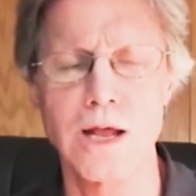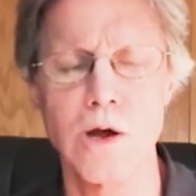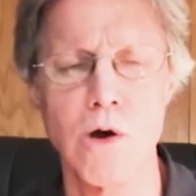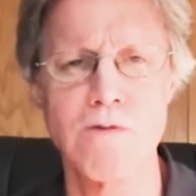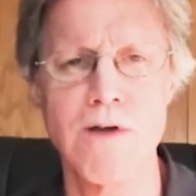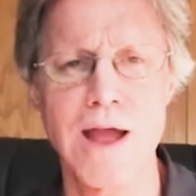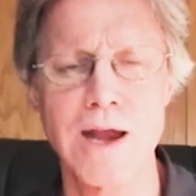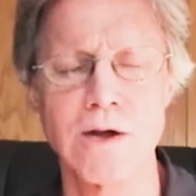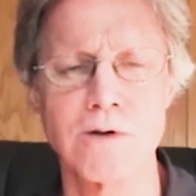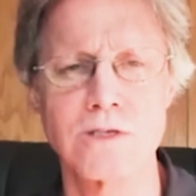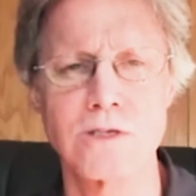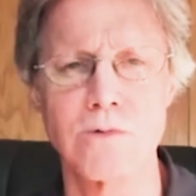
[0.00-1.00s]
To let go of
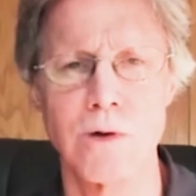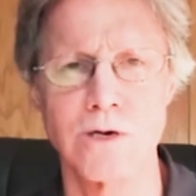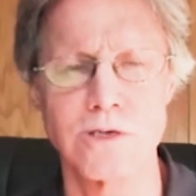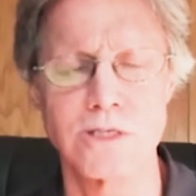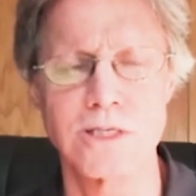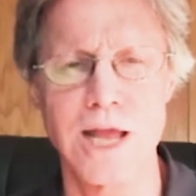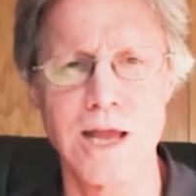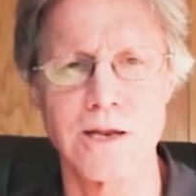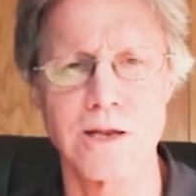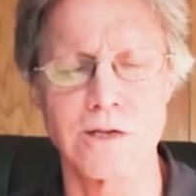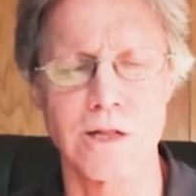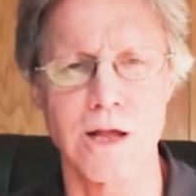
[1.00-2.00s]
anger is to
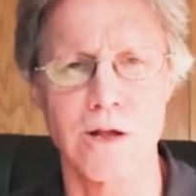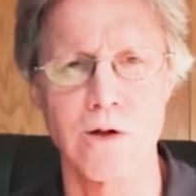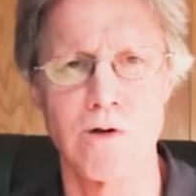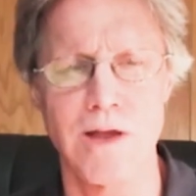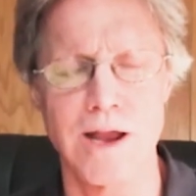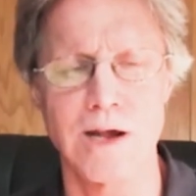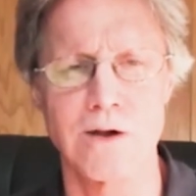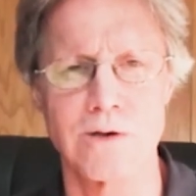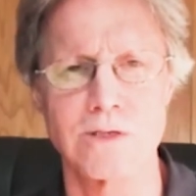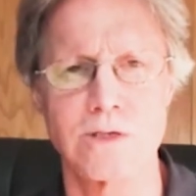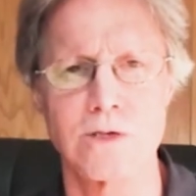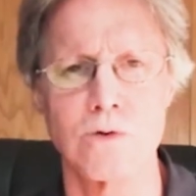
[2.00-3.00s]
understand it. To let go of
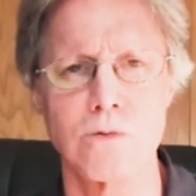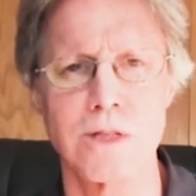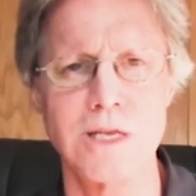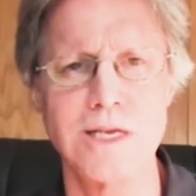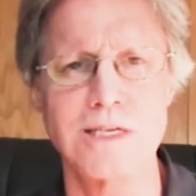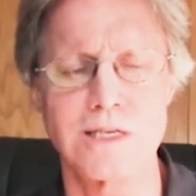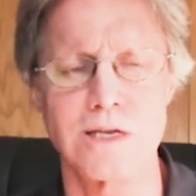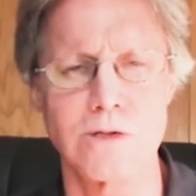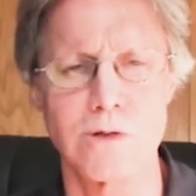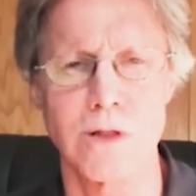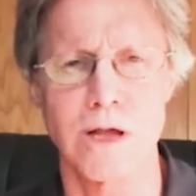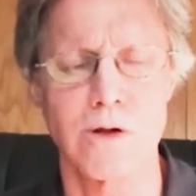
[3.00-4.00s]
anger is to release
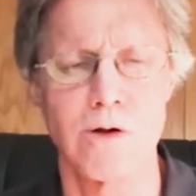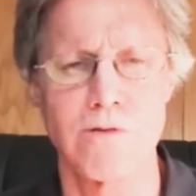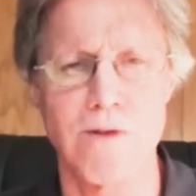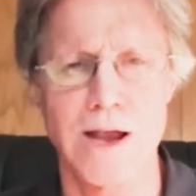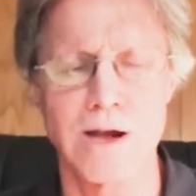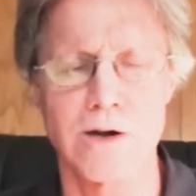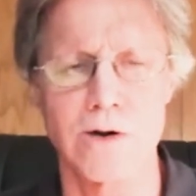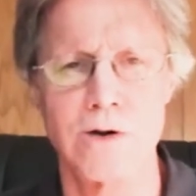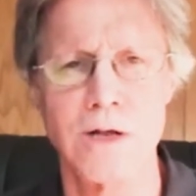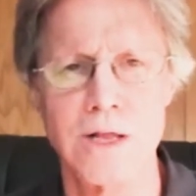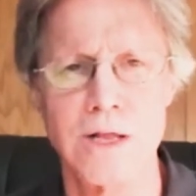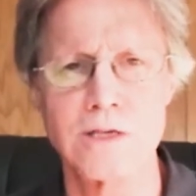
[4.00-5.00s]
it. To let go of
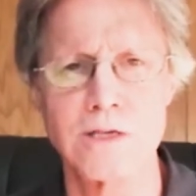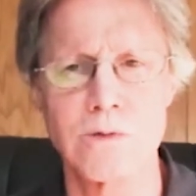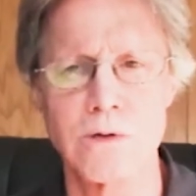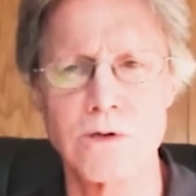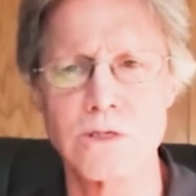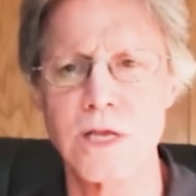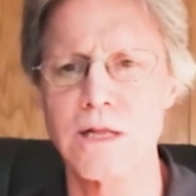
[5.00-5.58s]
anger is to